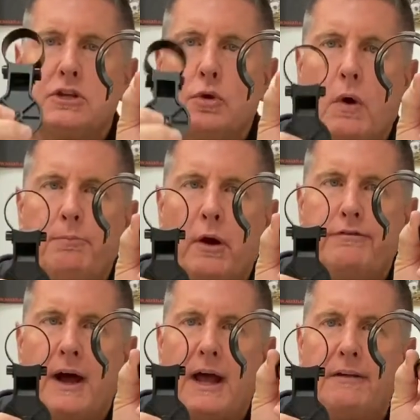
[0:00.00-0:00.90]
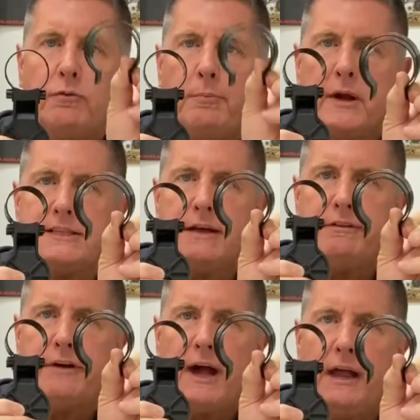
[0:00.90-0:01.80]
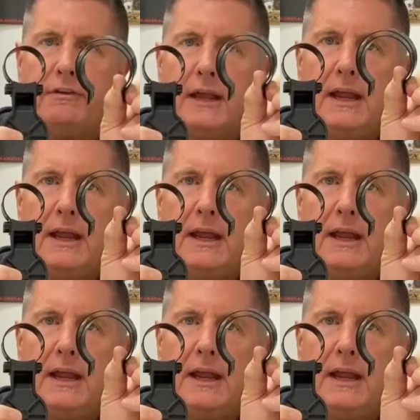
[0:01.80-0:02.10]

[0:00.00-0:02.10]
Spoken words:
So 1.5, 1.75,